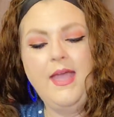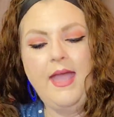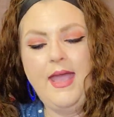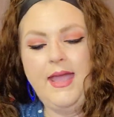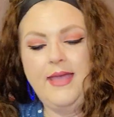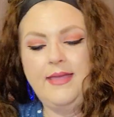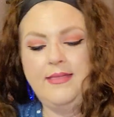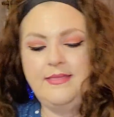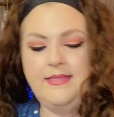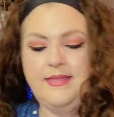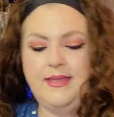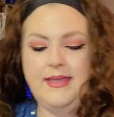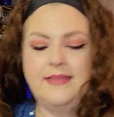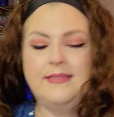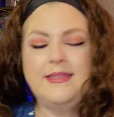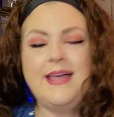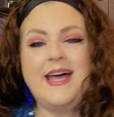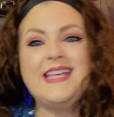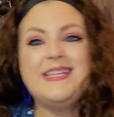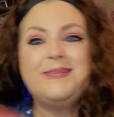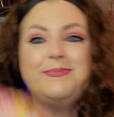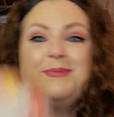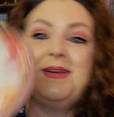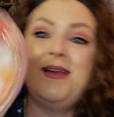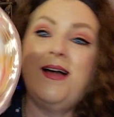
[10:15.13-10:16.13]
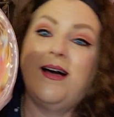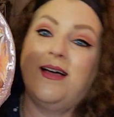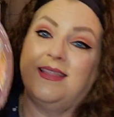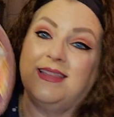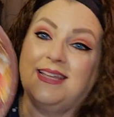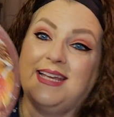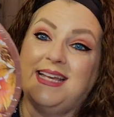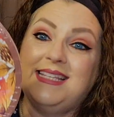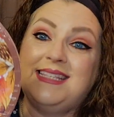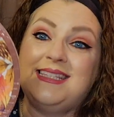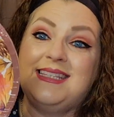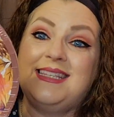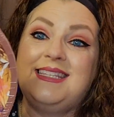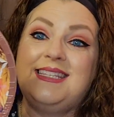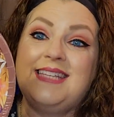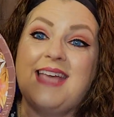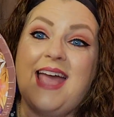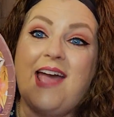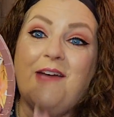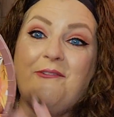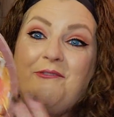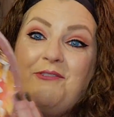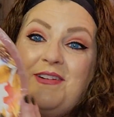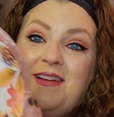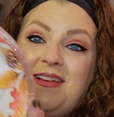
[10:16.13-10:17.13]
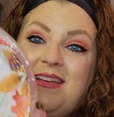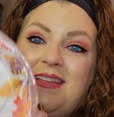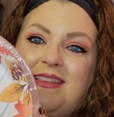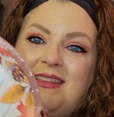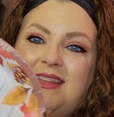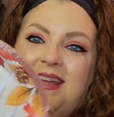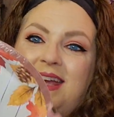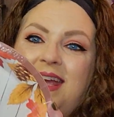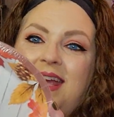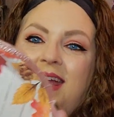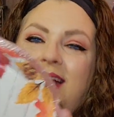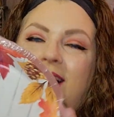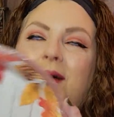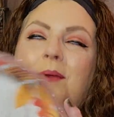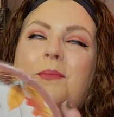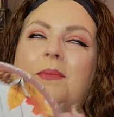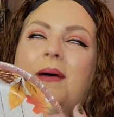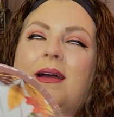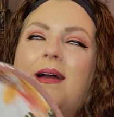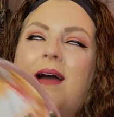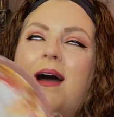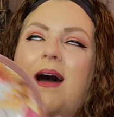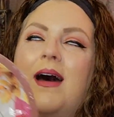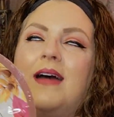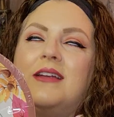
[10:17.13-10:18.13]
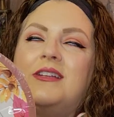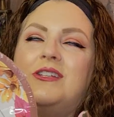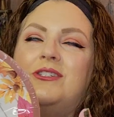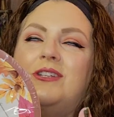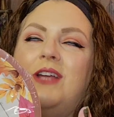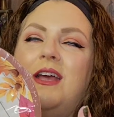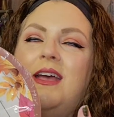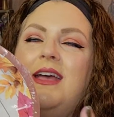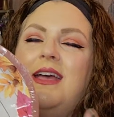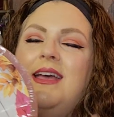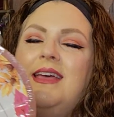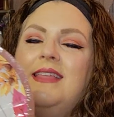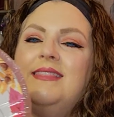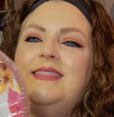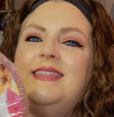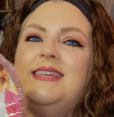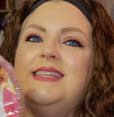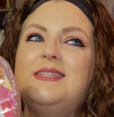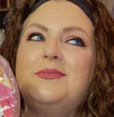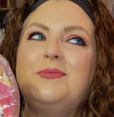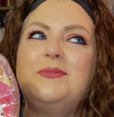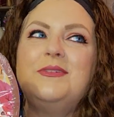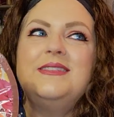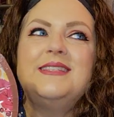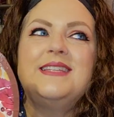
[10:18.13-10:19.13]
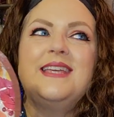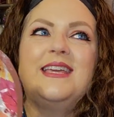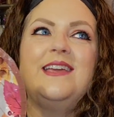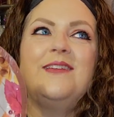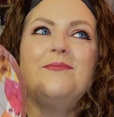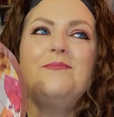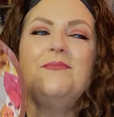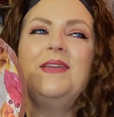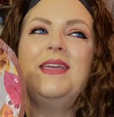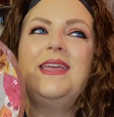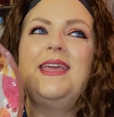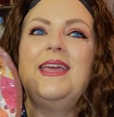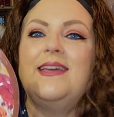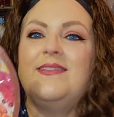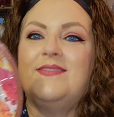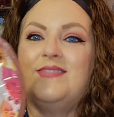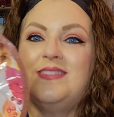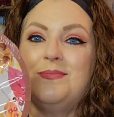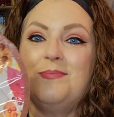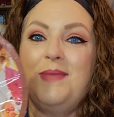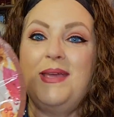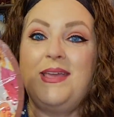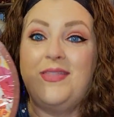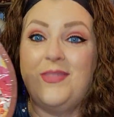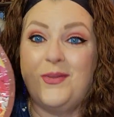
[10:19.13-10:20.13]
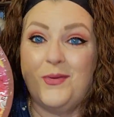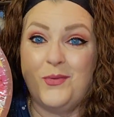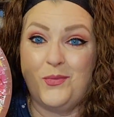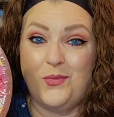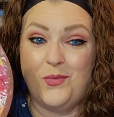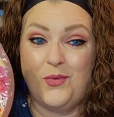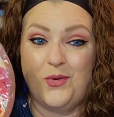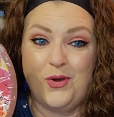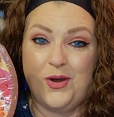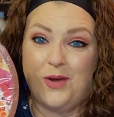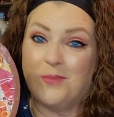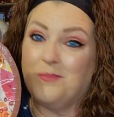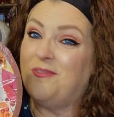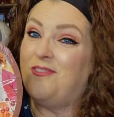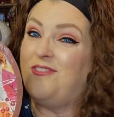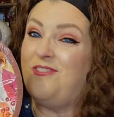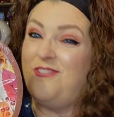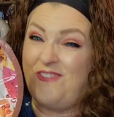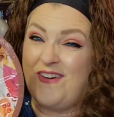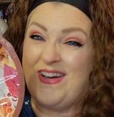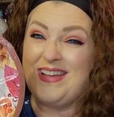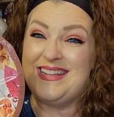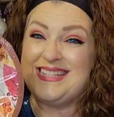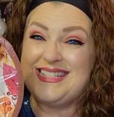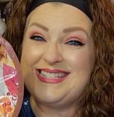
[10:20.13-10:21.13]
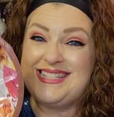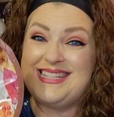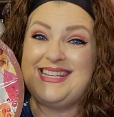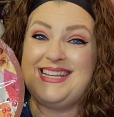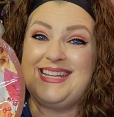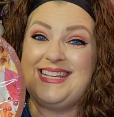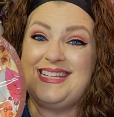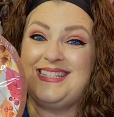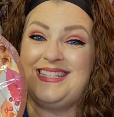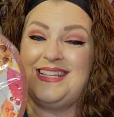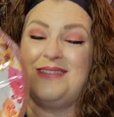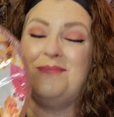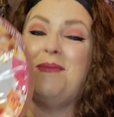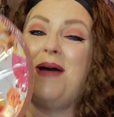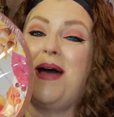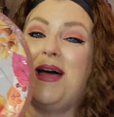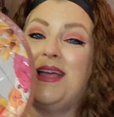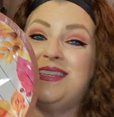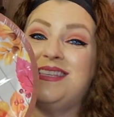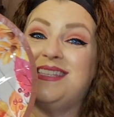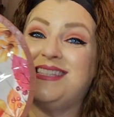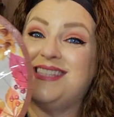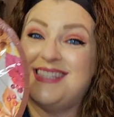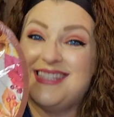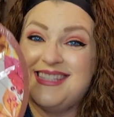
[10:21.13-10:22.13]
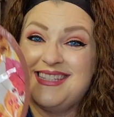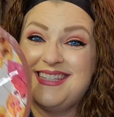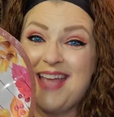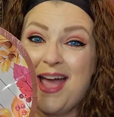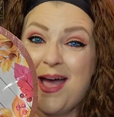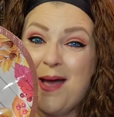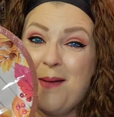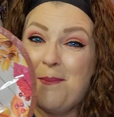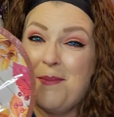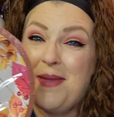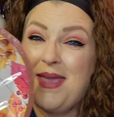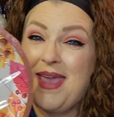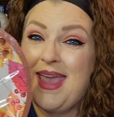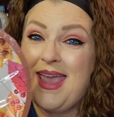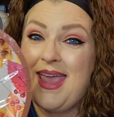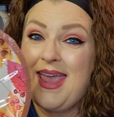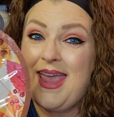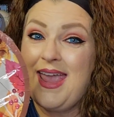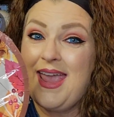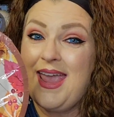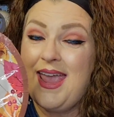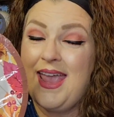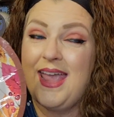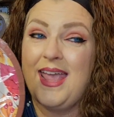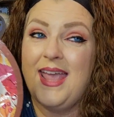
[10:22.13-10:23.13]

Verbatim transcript: And then last but not least, definitely, oh my gosh, this one's give, gives me the warm fuzzies in my stomach.